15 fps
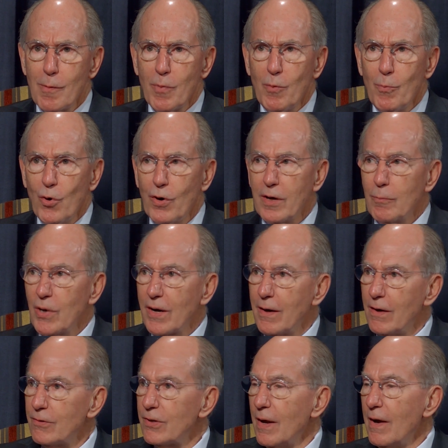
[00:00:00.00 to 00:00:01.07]
morning,
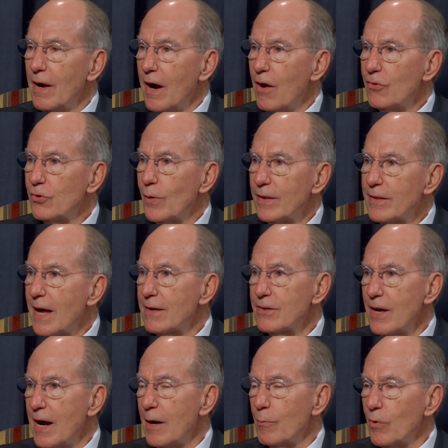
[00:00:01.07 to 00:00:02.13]
because I also at that
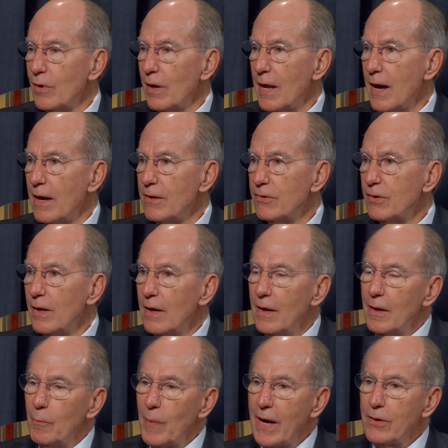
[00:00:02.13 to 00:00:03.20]
time realized
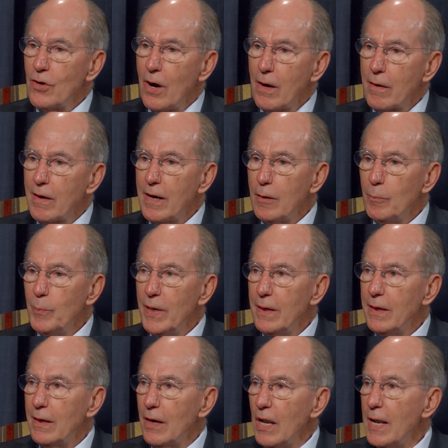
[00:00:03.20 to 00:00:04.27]
my daughter had been
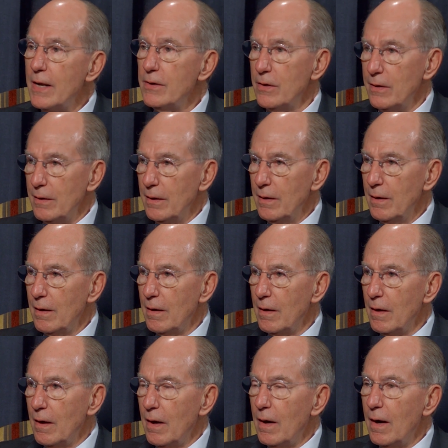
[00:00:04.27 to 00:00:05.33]
in London
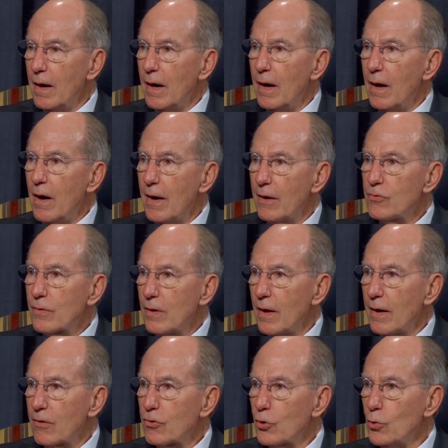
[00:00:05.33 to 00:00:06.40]

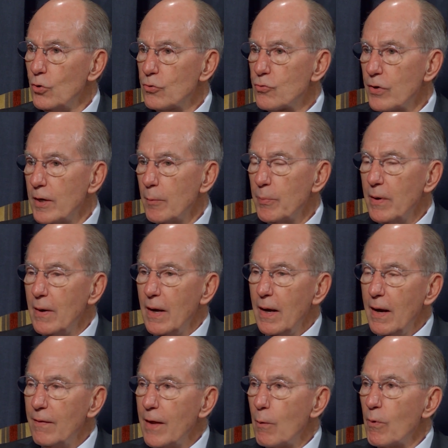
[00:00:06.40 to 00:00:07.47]
on a school trip,
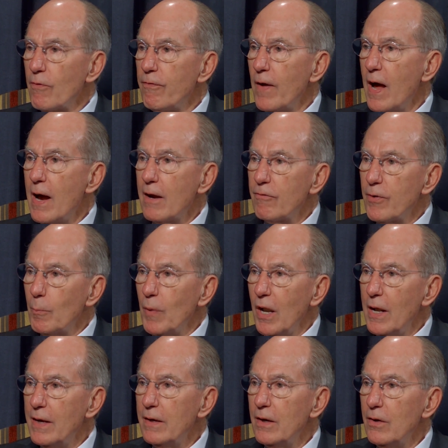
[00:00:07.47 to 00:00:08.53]
and they were flying from
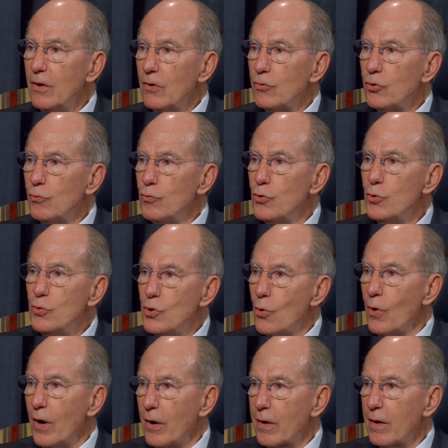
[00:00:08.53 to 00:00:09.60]
London to New
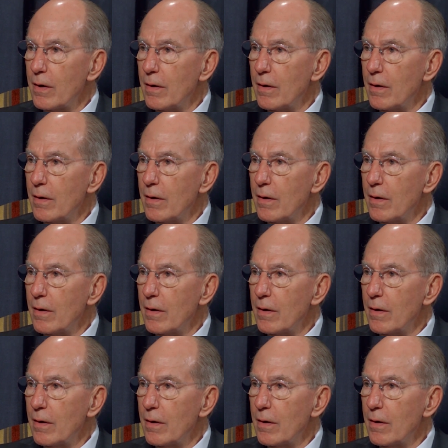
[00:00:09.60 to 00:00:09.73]
York